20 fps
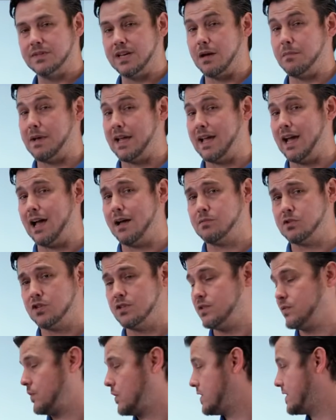Now, my
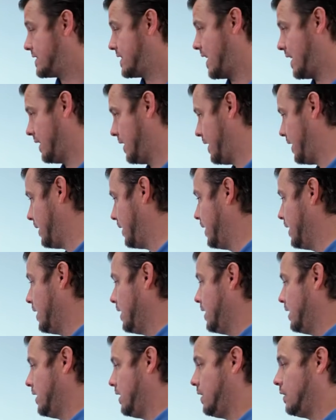options for sign-in
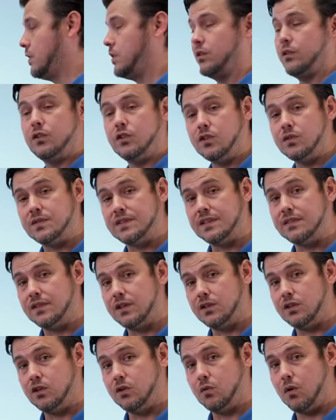include using
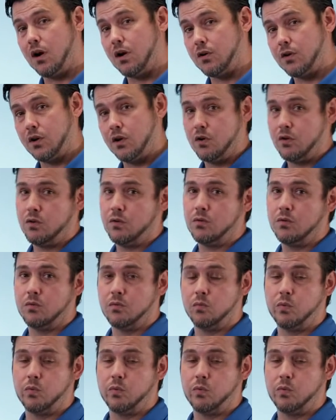the QR code,